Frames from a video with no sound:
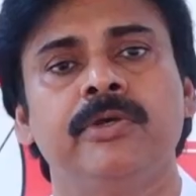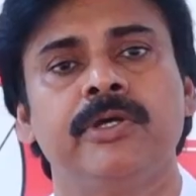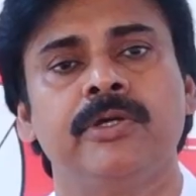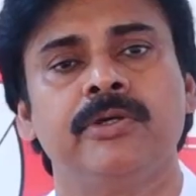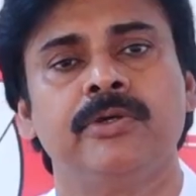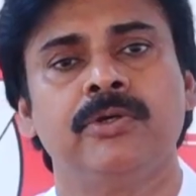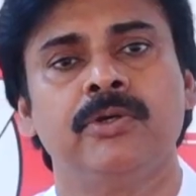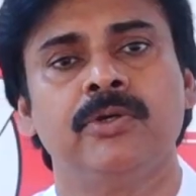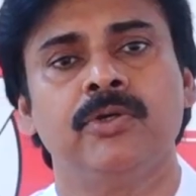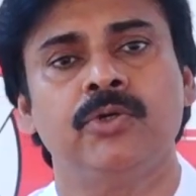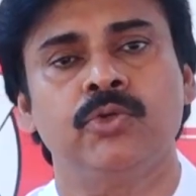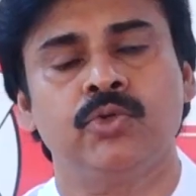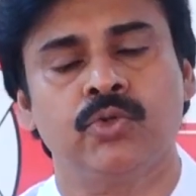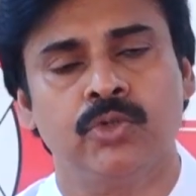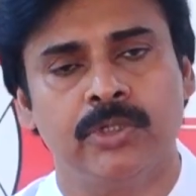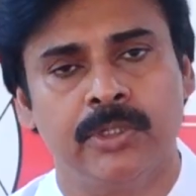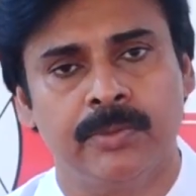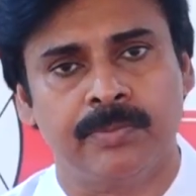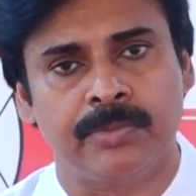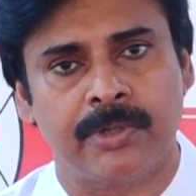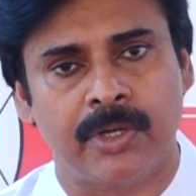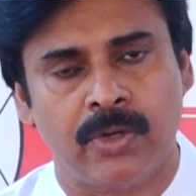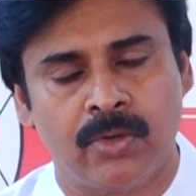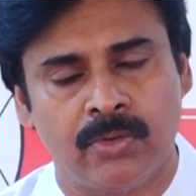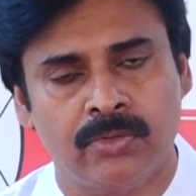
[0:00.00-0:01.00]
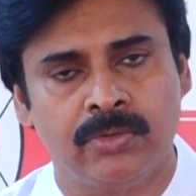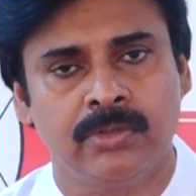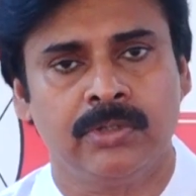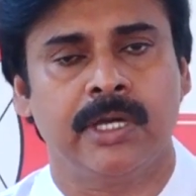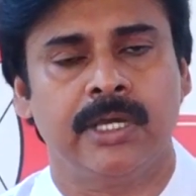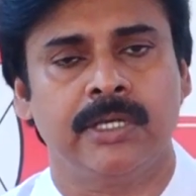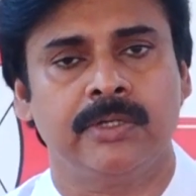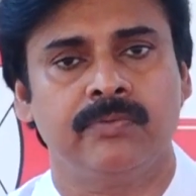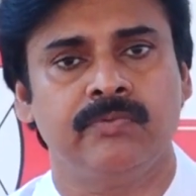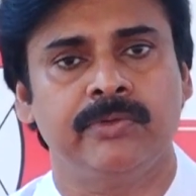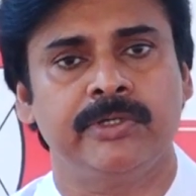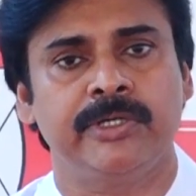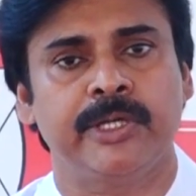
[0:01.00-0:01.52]
We are truly proud
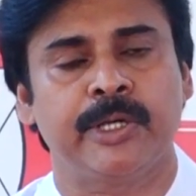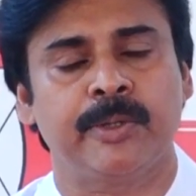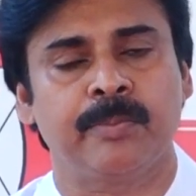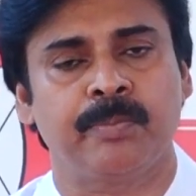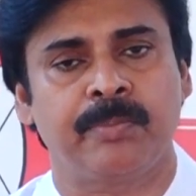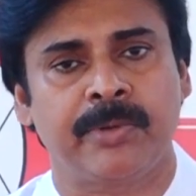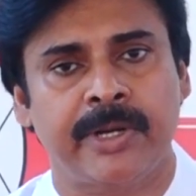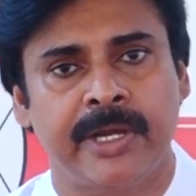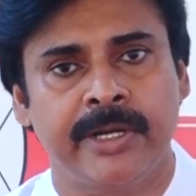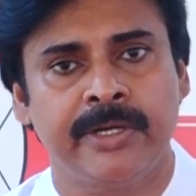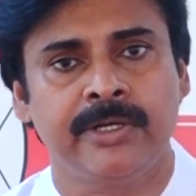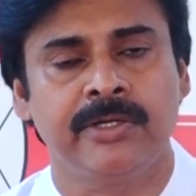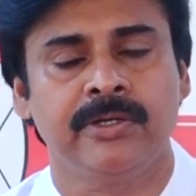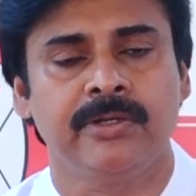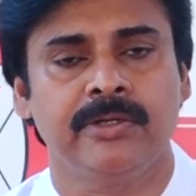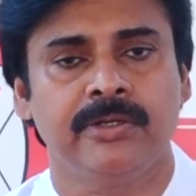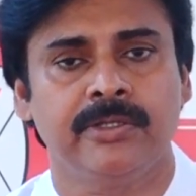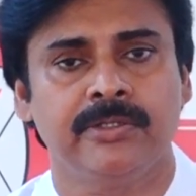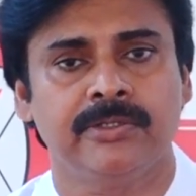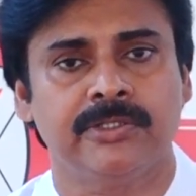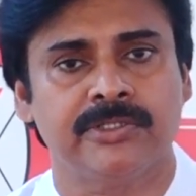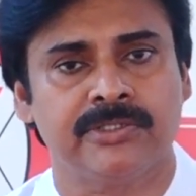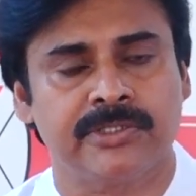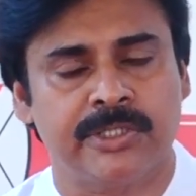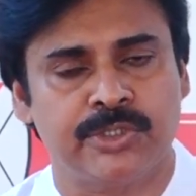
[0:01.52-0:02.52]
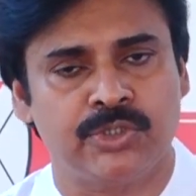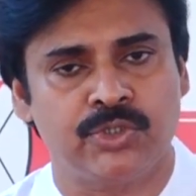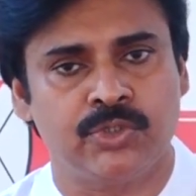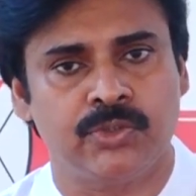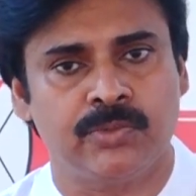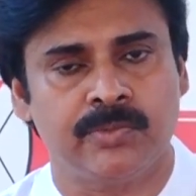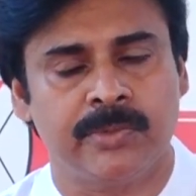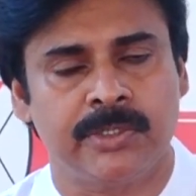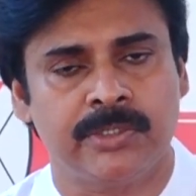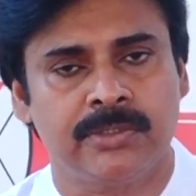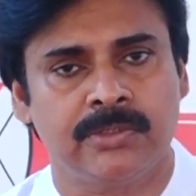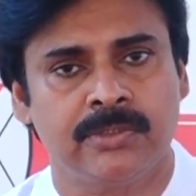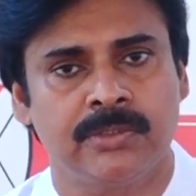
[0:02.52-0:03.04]
and we take pride in this
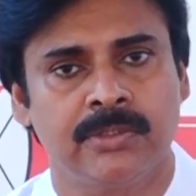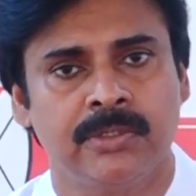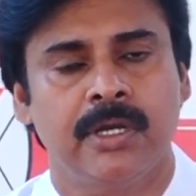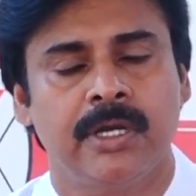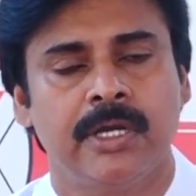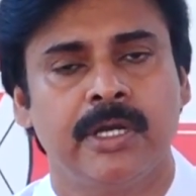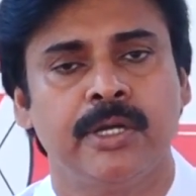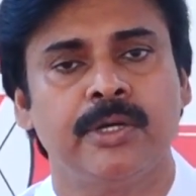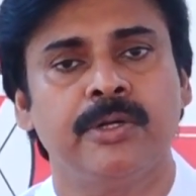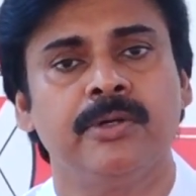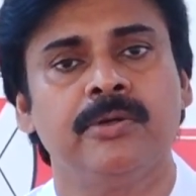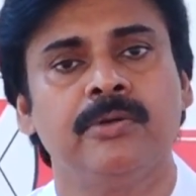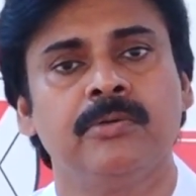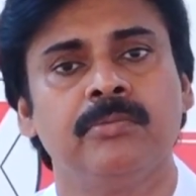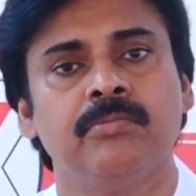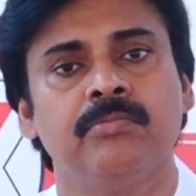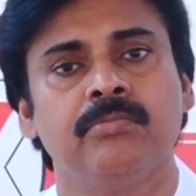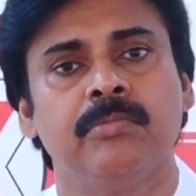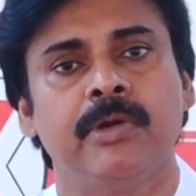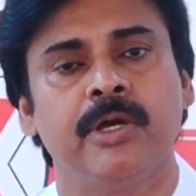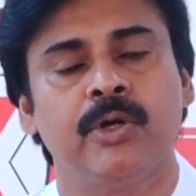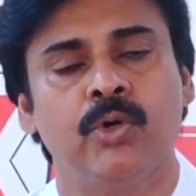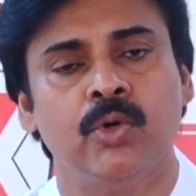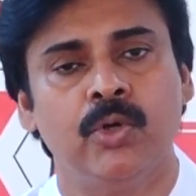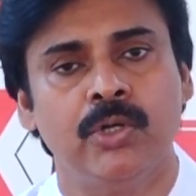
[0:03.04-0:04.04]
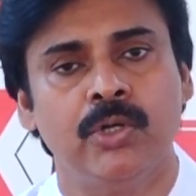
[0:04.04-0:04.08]
achievement, and my